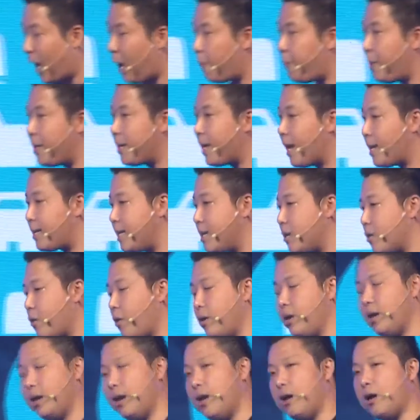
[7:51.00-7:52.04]
I've been getting
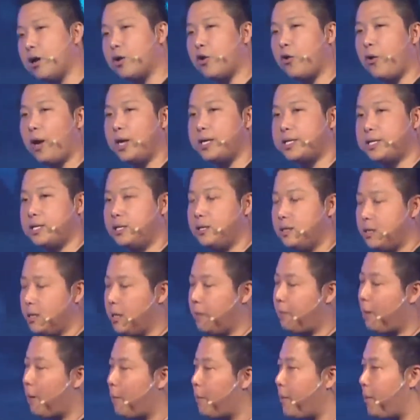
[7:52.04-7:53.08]
a lot of questions
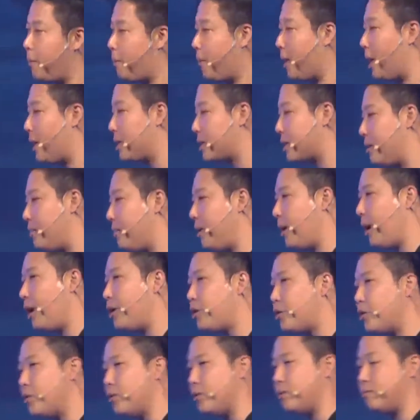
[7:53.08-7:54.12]
about people asking me,
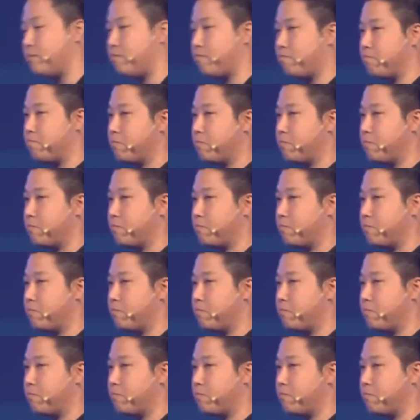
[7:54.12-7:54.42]
Andrew,